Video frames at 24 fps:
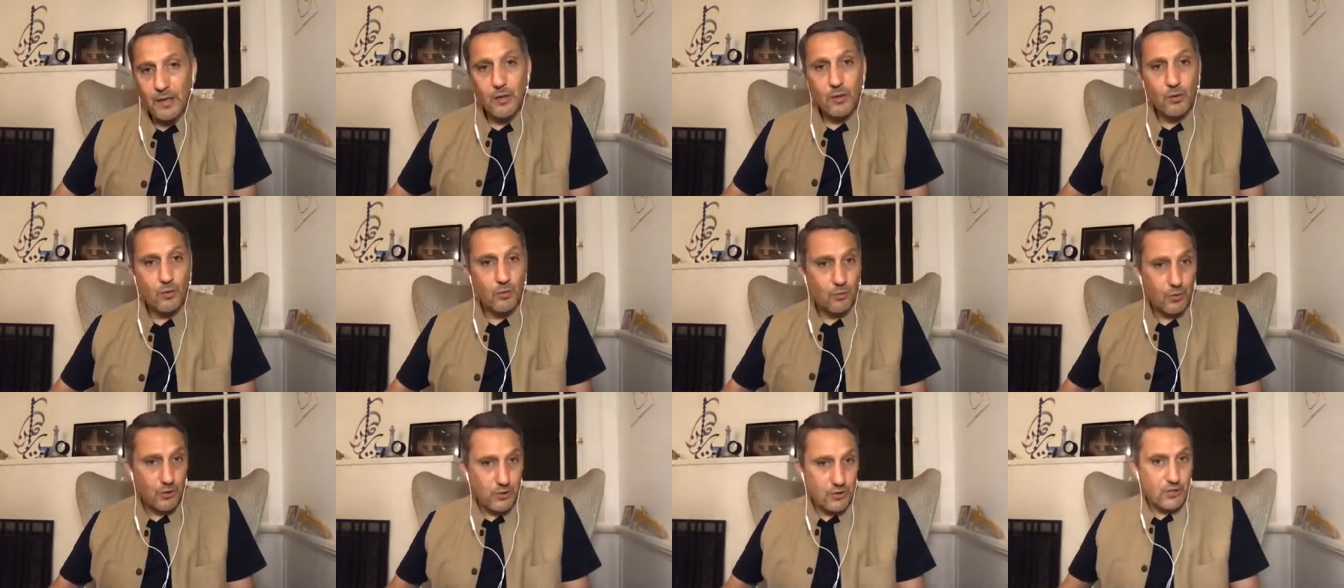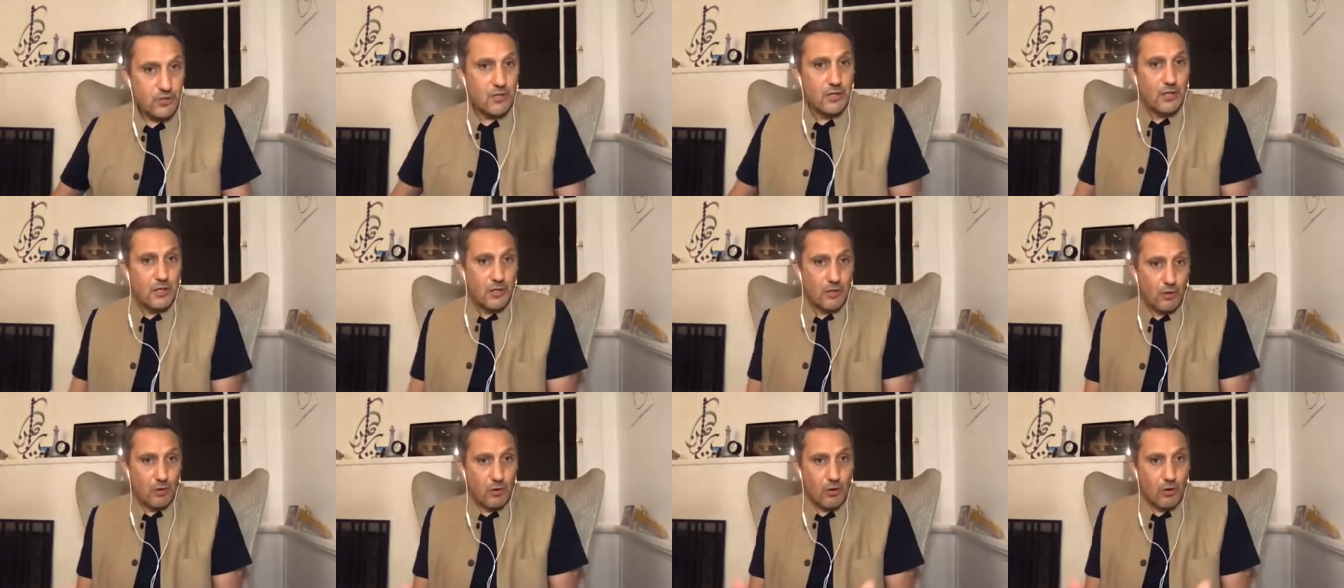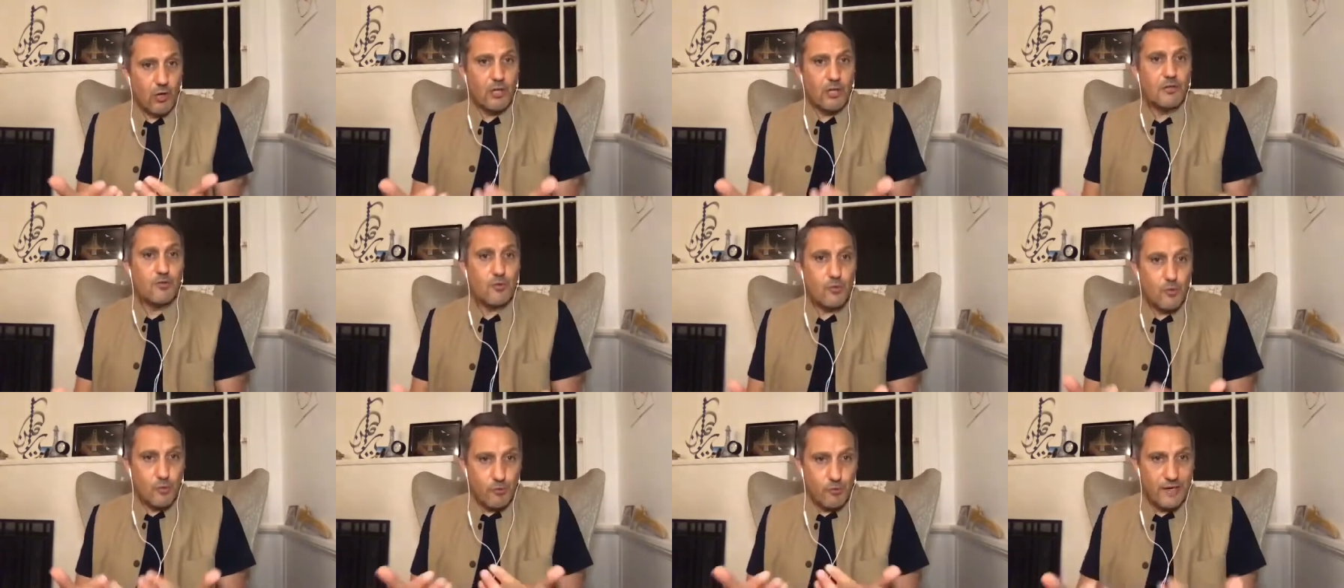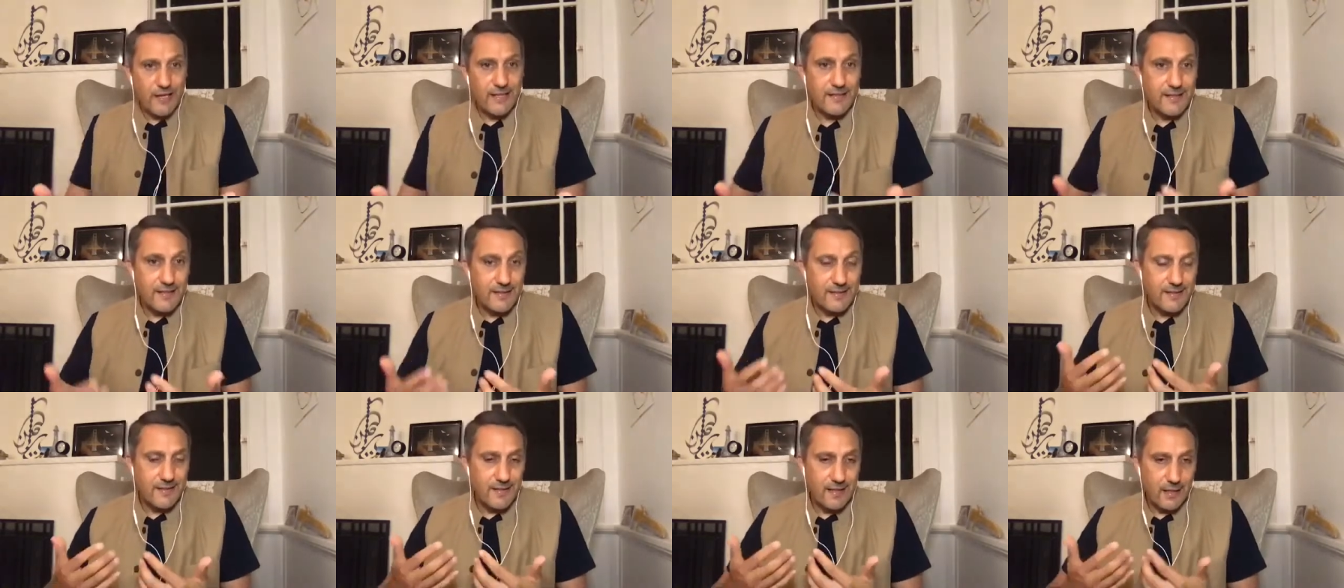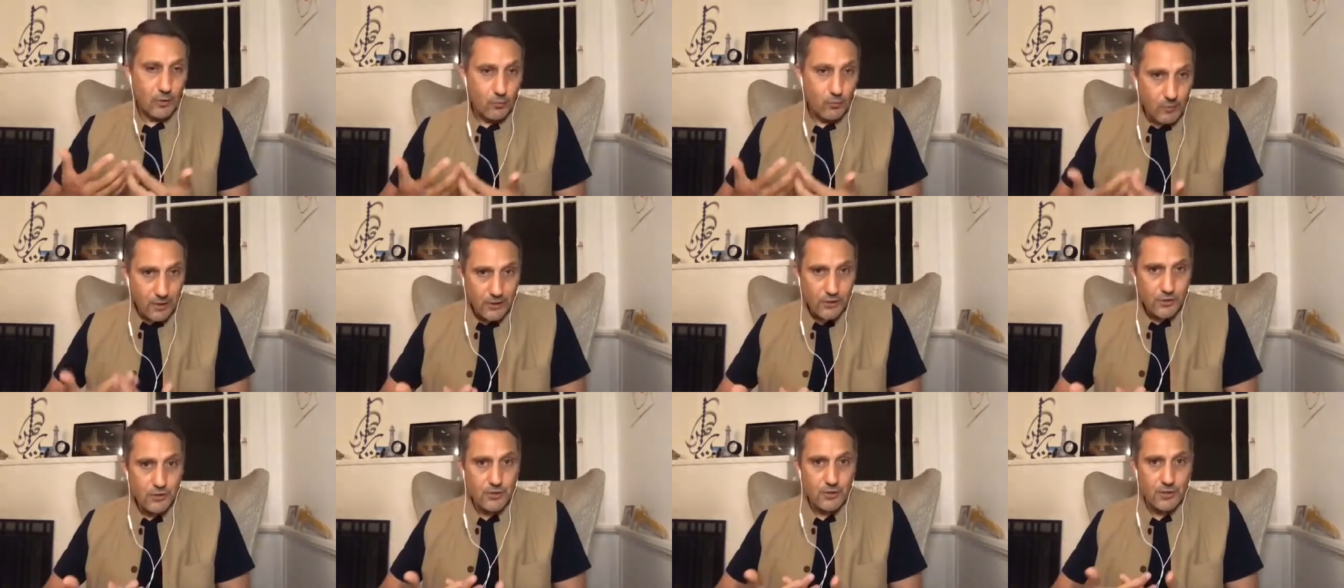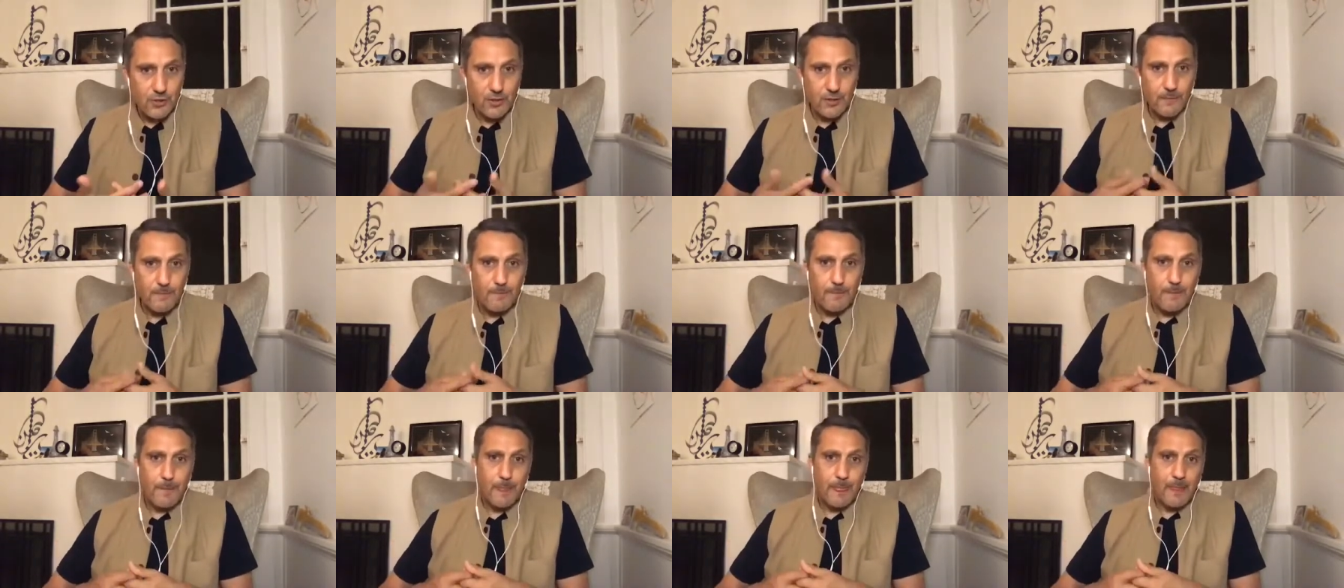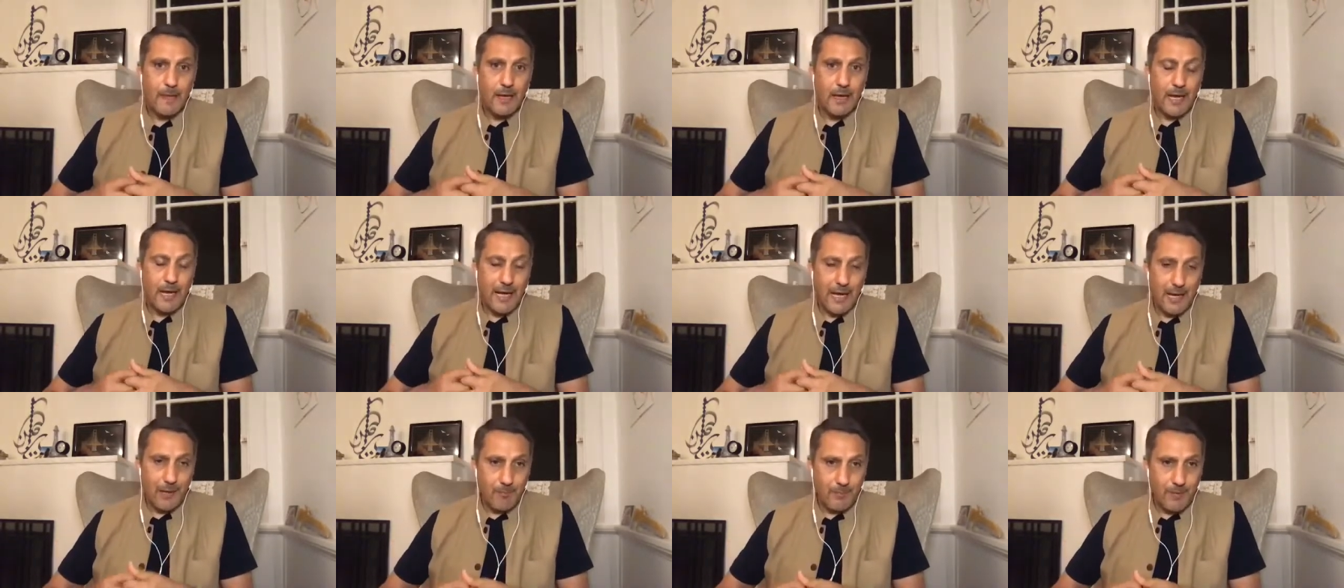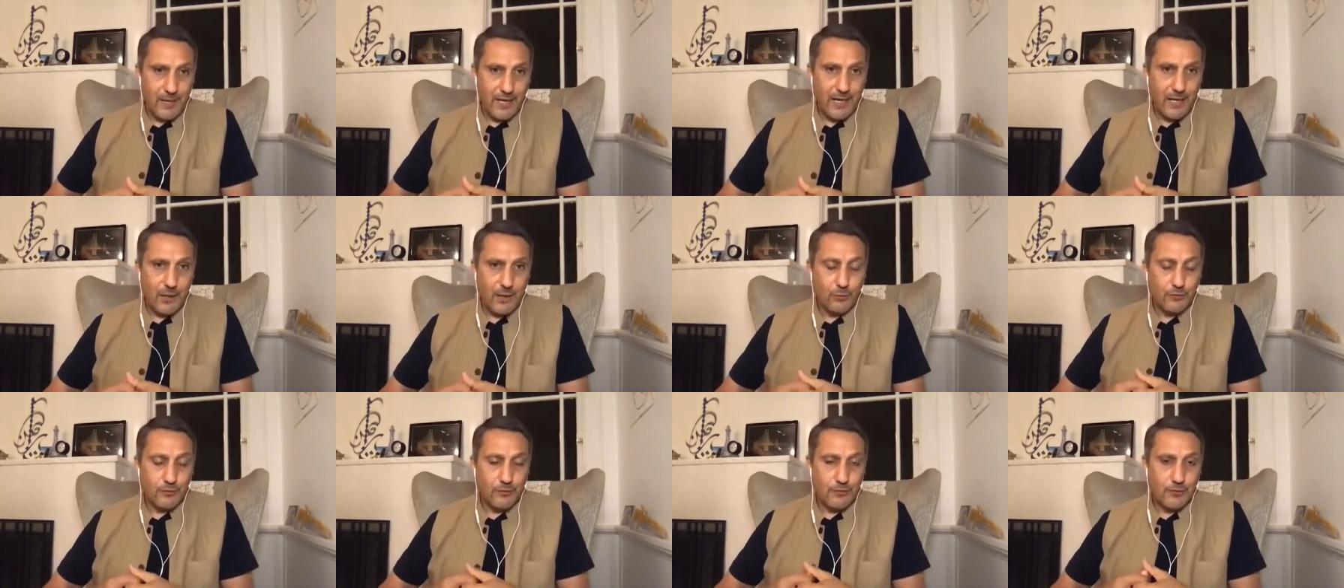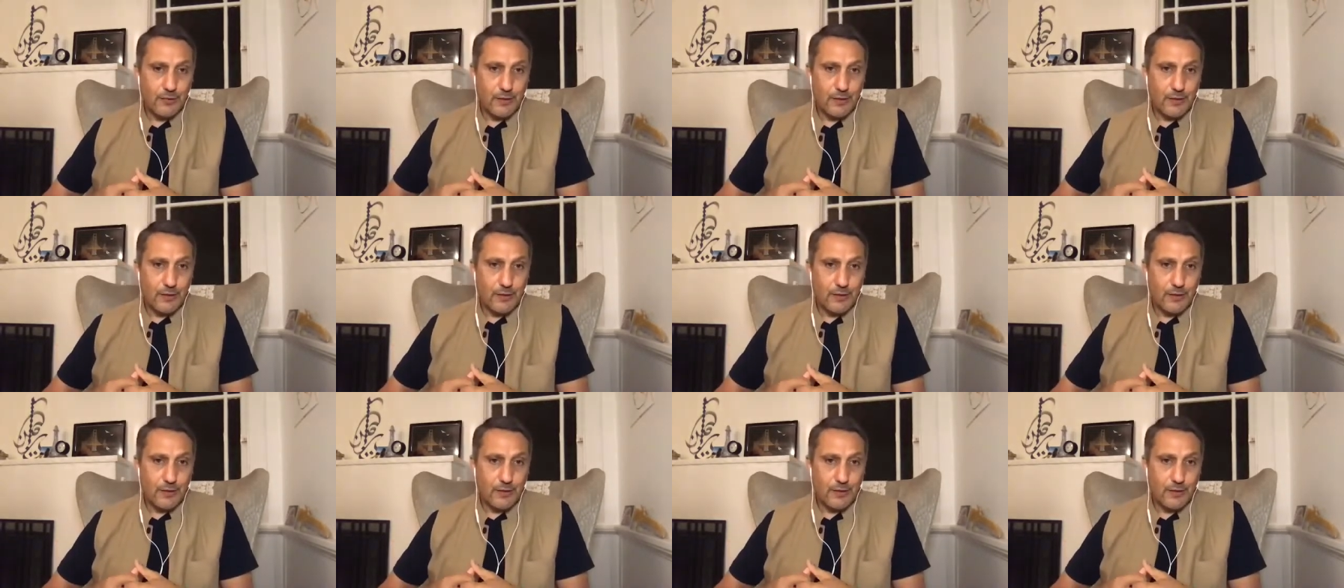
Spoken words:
which also raises the question about